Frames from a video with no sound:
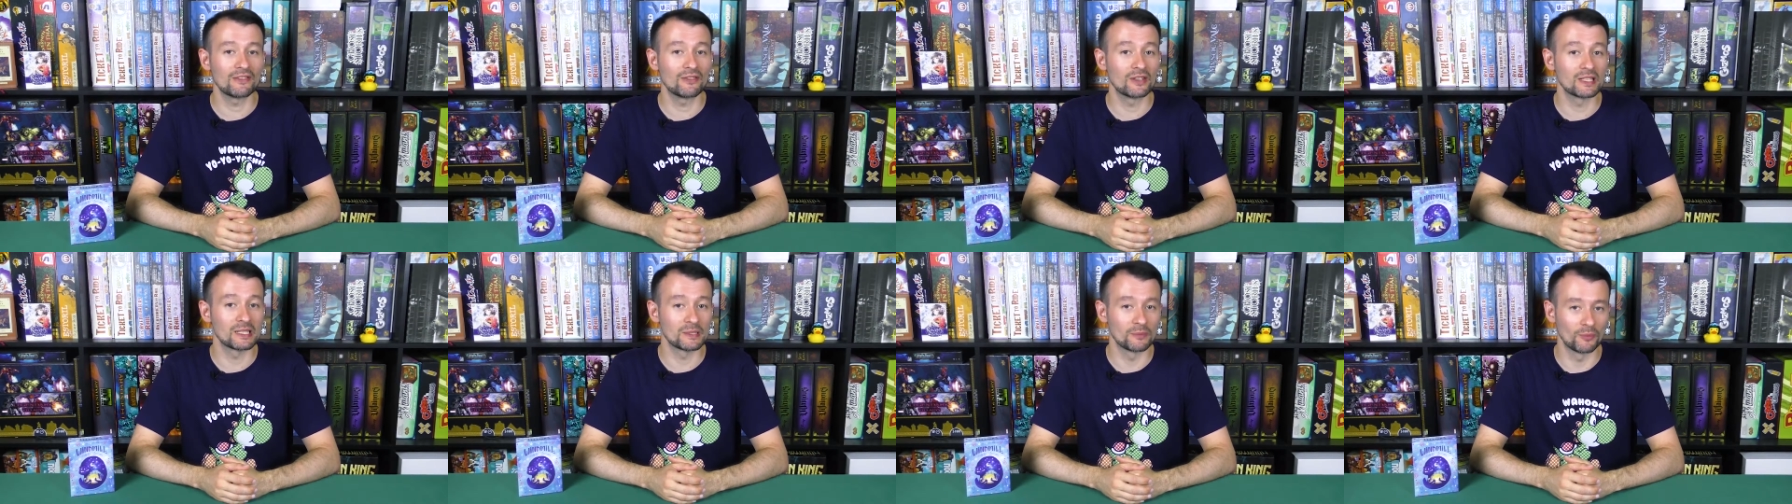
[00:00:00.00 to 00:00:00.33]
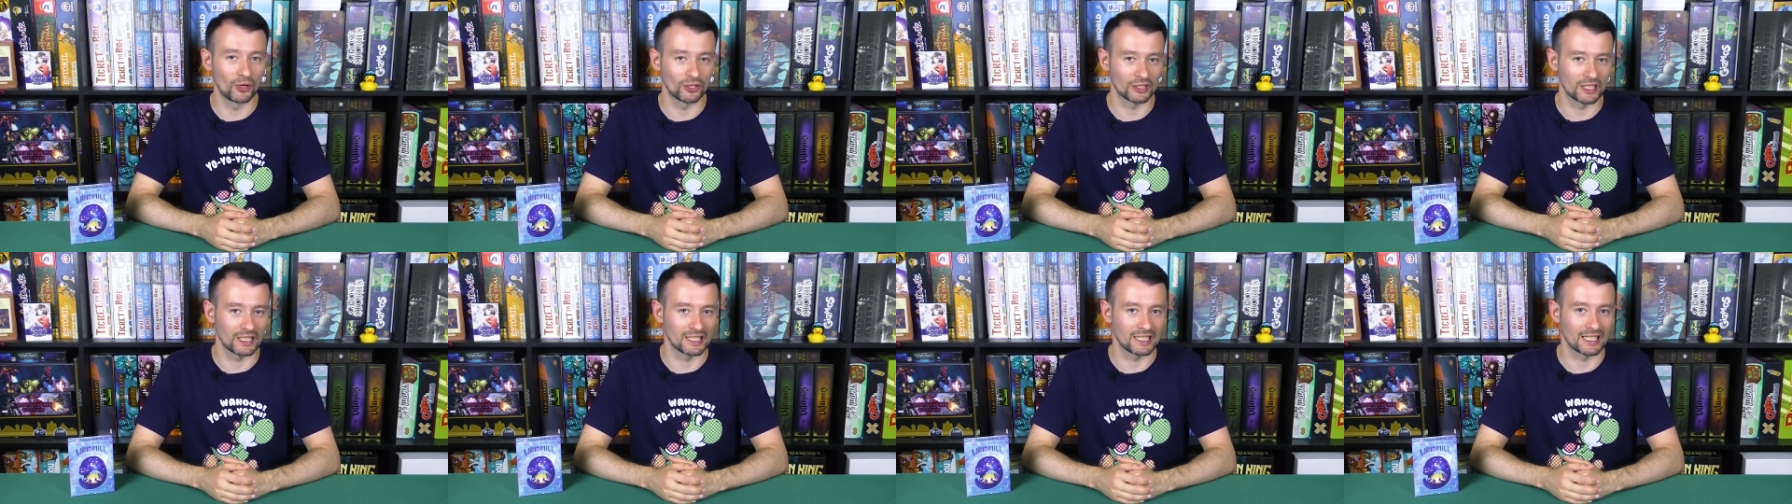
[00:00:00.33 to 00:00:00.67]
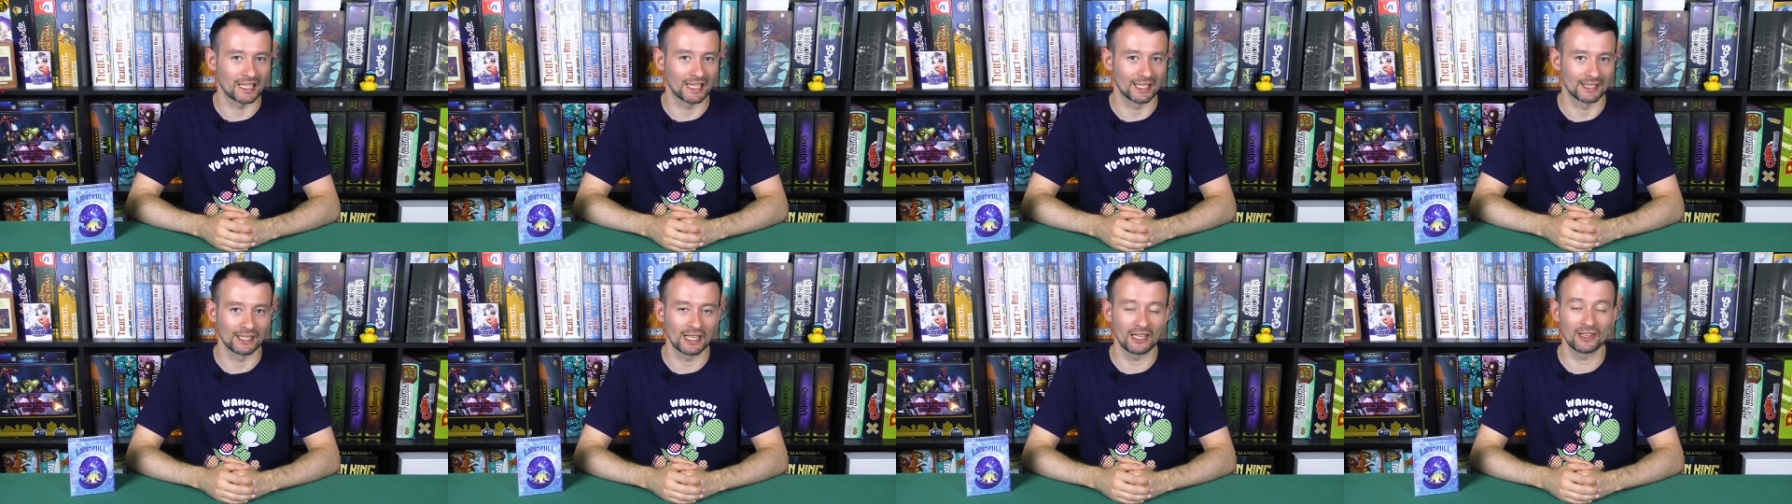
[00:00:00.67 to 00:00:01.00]
watching the
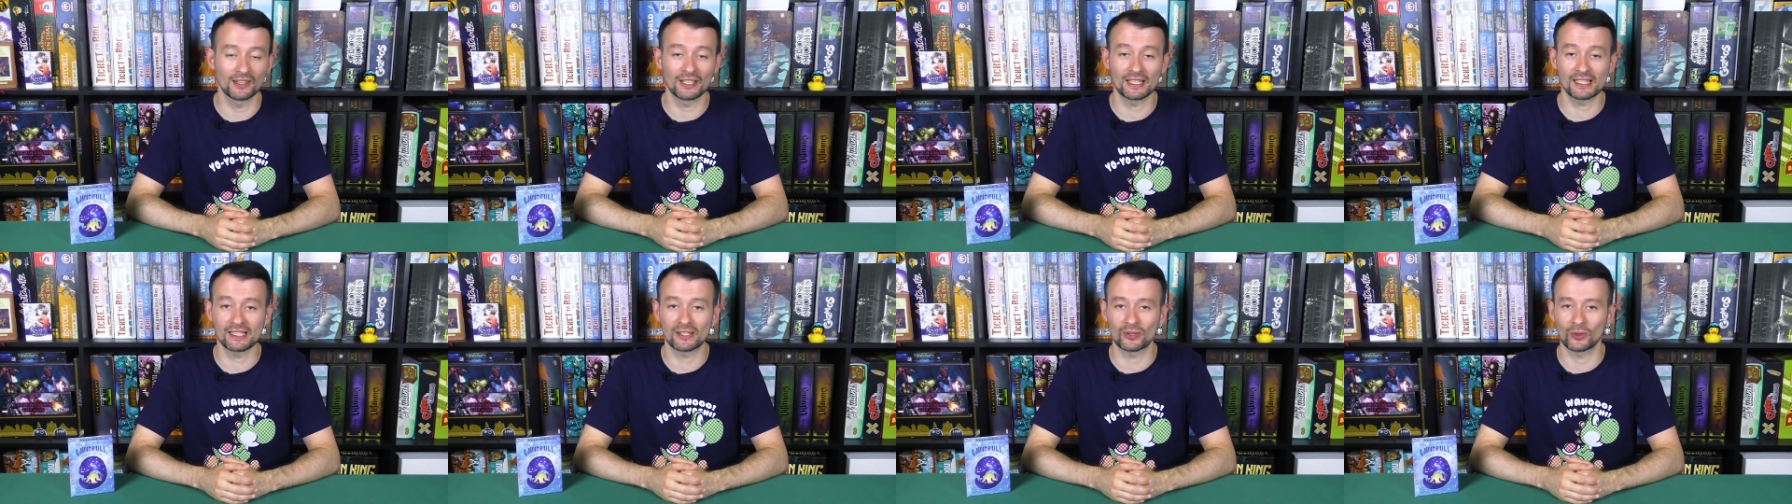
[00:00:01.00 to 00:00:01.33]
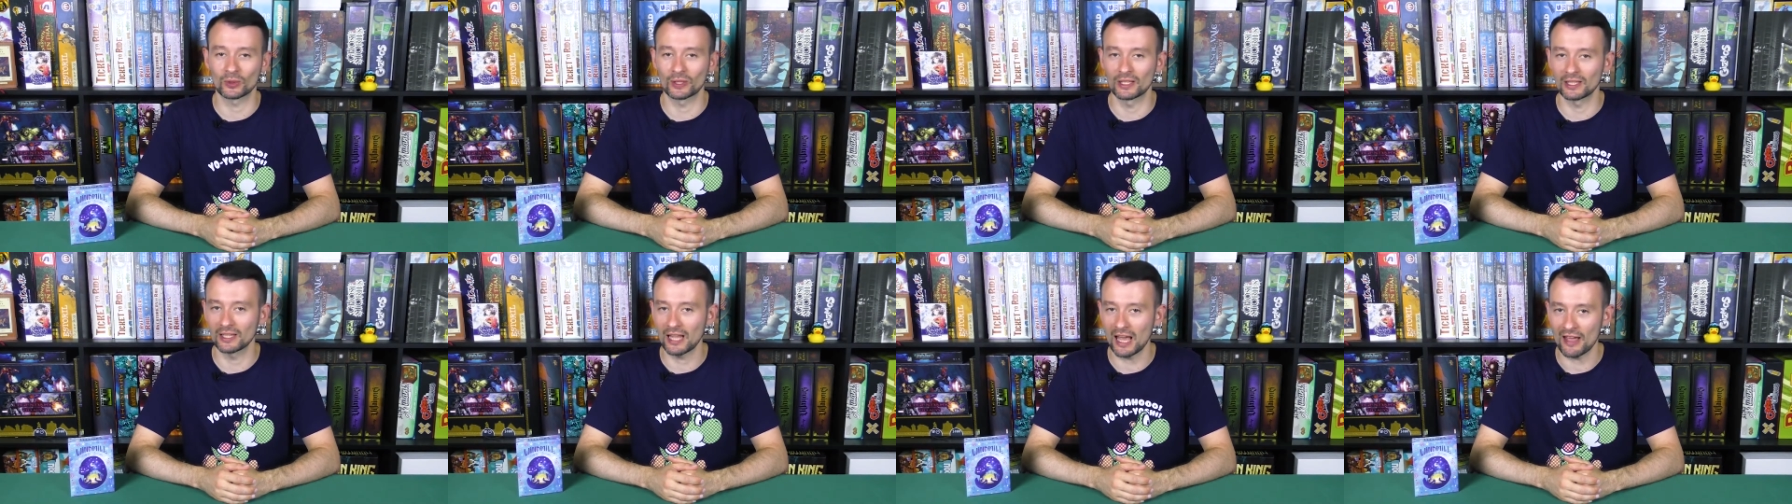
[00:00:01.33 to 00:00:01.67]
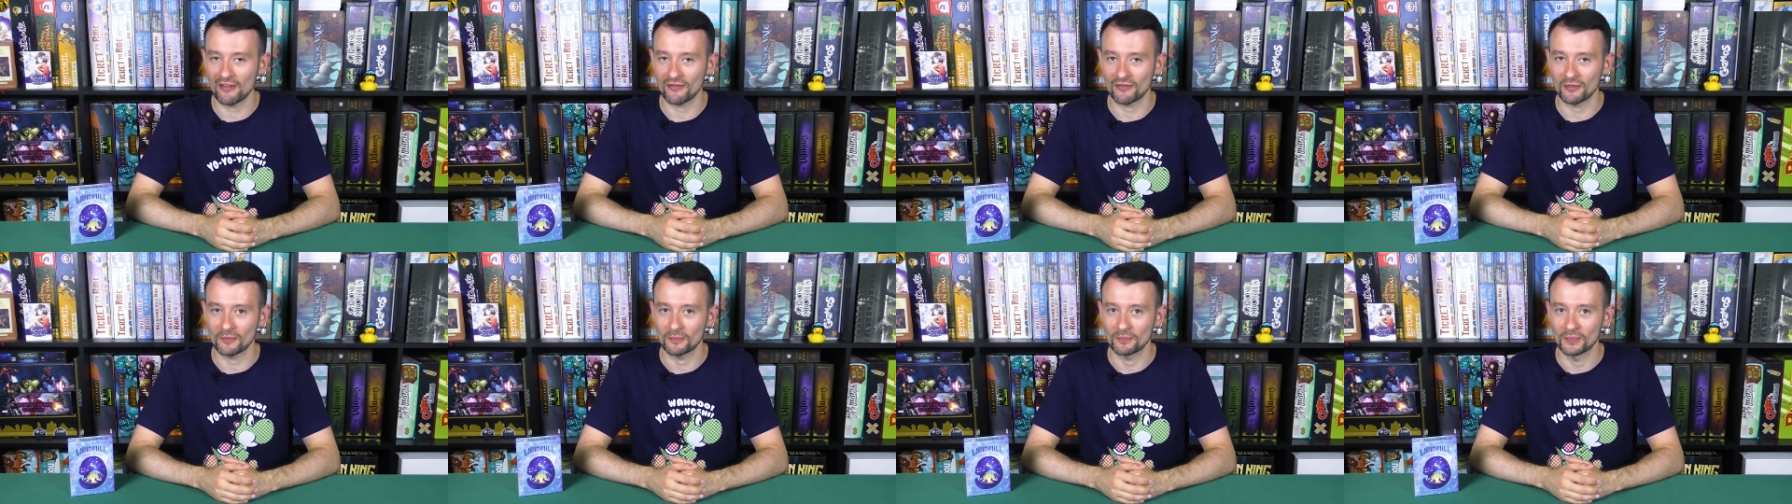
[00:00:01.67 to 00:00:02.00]
Nastolki live
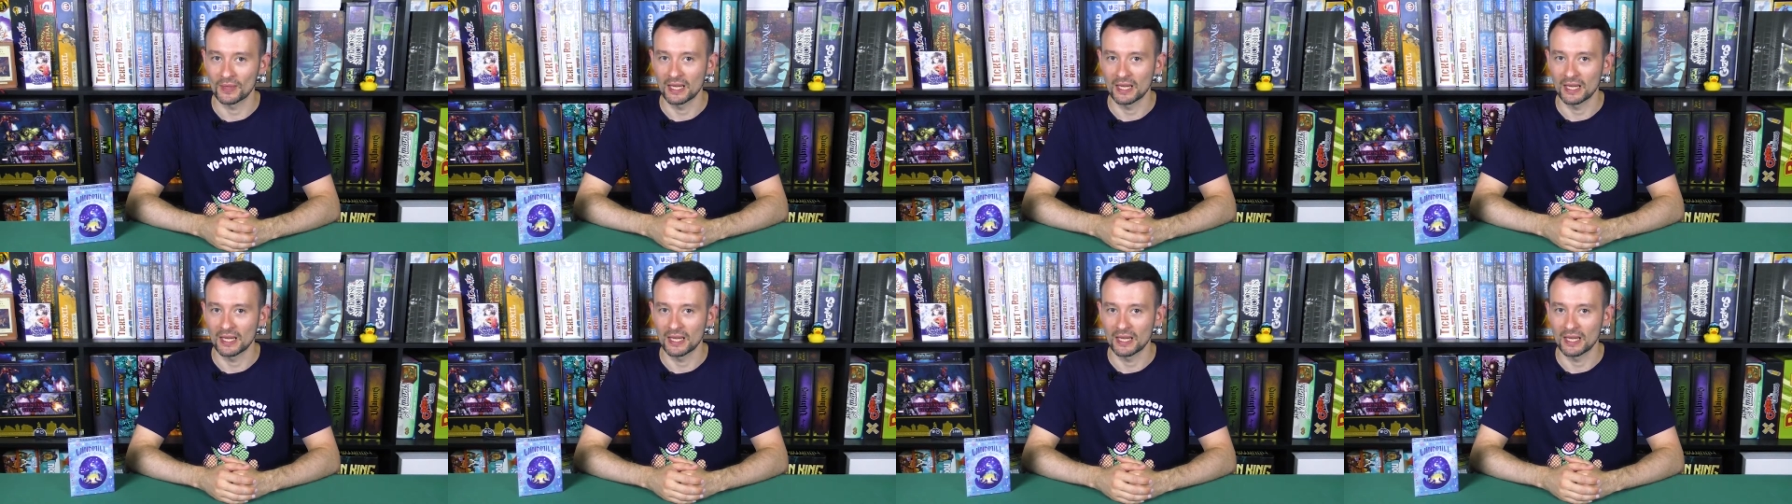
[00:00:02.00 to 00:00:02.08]
channel.